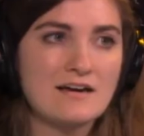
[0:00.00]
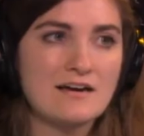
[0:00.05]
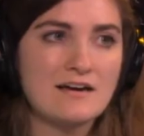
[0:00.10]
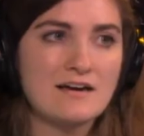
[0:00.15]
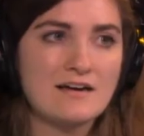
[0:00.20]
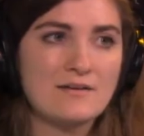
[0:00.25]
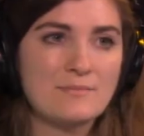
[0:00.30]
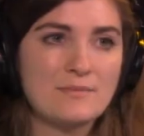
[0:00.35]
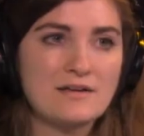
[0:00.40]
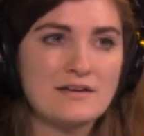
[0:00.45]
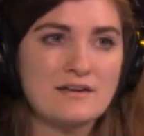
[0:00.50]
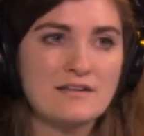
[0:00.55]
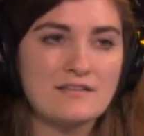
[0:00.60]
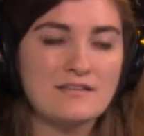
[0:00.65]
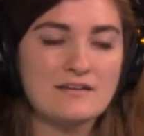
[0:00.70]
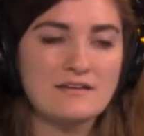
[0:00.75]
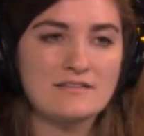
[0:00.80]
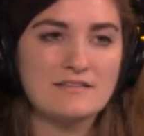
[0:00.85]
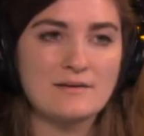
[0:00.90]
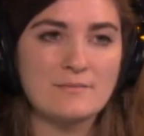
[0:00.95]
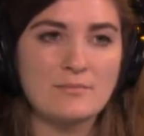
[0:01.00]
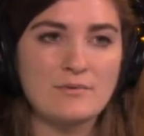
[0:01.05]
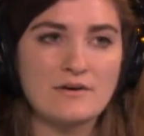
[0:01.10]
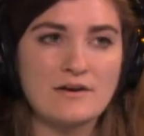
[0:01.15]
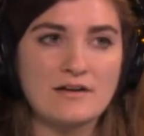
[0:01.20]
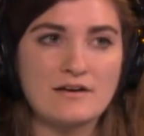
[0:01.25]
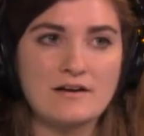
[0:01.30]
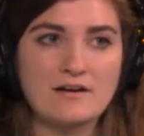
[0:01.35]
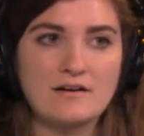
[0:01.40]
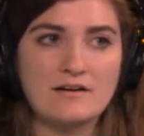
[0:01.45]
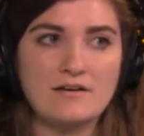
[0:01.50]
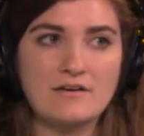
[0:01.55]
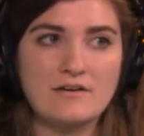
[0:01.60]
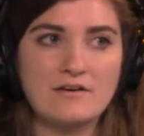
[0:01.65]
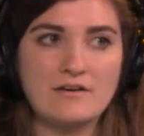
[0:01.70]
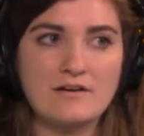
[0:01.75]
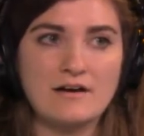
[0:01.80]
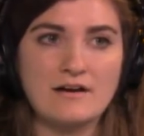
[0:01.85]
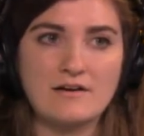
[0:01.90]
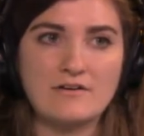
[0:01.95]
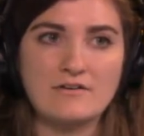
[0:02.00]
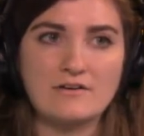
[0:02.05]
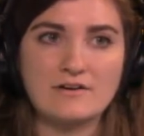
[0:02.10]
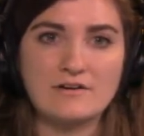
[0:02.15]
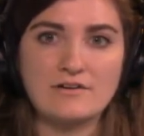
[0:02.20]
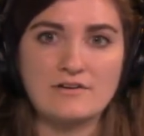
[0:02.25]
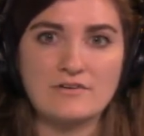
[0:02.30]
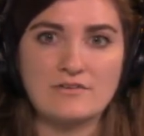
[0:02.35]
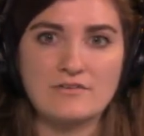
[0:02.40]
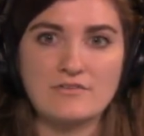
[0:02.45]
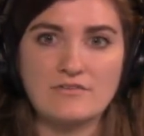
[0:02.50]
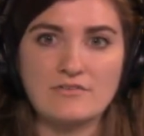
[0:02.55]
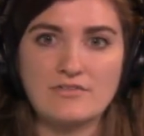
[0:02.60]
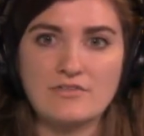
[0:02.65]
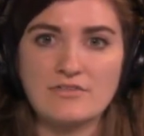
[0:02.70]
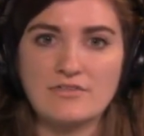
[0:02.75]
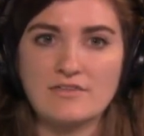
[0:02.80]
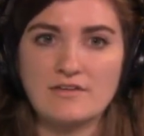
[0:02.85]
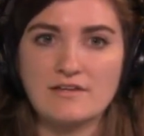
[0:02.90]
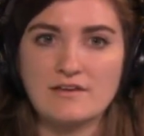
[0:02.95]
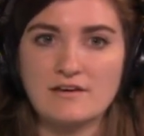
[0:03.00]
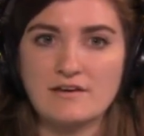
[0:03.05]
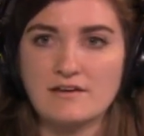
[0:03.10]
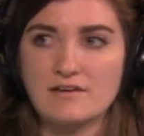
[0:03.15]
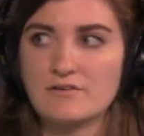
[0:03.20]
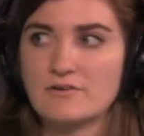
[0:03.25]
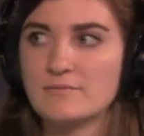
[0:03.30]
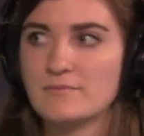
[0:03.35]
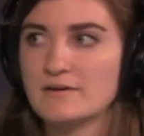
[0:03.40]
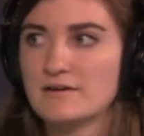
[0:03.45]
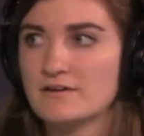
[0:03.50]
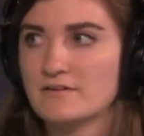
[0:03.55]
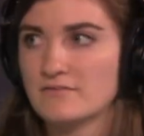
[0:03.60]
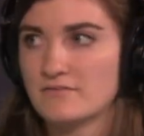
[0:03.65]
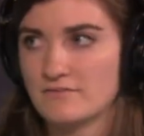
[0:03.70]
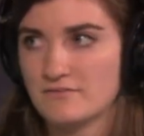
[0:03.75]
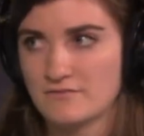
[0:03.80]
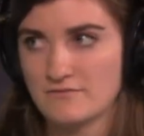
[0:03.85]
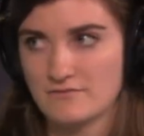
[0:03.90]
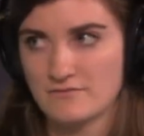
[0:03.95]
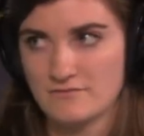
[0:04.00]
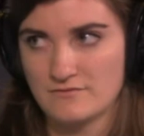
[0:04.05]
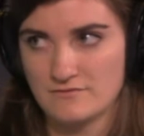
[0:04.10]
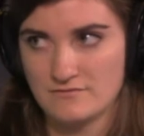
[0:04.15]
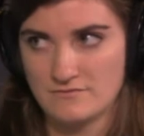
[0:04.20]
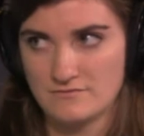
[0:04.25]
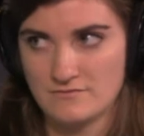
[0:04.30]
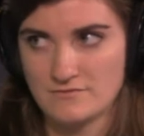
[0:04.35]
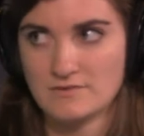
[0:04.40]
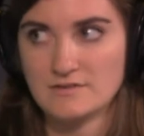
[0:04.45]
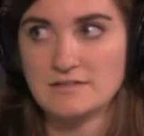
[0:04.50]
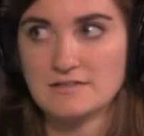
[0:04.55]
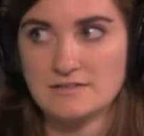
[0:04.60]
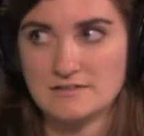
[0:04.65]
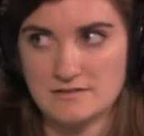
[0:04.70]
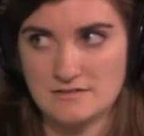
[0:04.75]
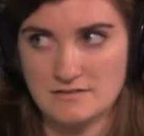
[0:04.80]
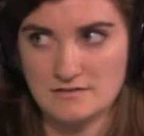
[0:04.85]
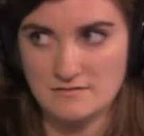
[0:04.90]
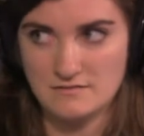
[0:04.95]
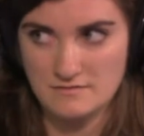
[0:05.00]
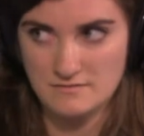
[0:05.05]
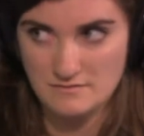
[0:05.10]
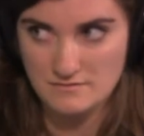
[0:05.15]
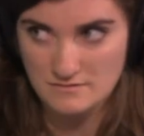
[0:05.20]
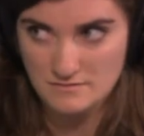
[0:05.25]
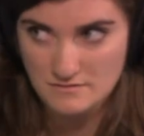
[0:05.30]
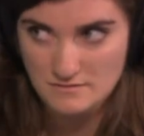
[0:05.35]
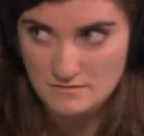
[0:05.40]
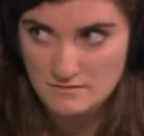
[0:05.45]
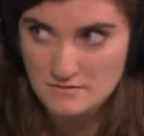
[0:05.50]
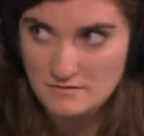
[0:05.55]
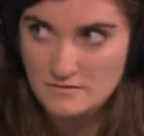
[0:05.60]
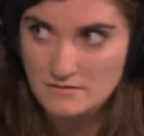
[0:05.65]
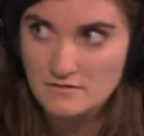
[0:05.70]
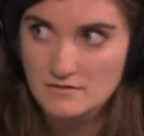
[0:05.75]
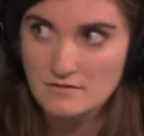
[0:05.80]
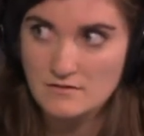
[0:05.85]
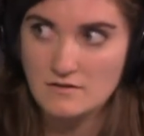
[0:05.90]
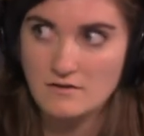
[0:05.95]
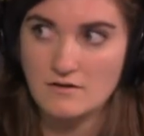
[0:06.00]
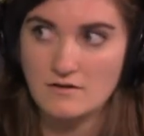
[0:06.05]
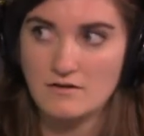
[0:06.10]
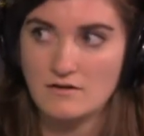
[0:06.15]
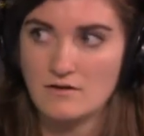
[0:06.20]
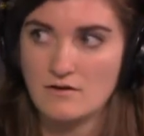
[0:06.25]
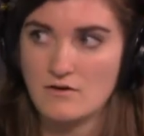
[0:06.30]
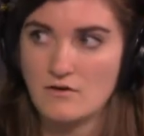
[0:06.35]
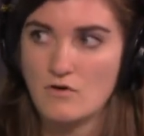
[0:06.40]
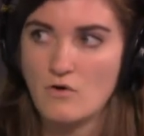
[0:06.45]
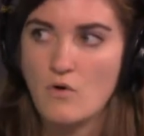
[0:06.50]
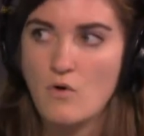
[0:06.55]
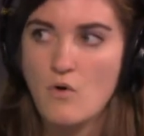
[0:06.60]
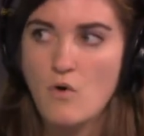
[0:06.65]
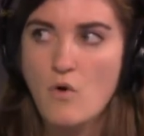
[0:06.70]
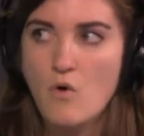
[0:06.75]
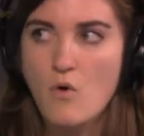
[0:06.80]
I mean, I think at that point I kind of I already knew that he would be releasing Right. The Kraken.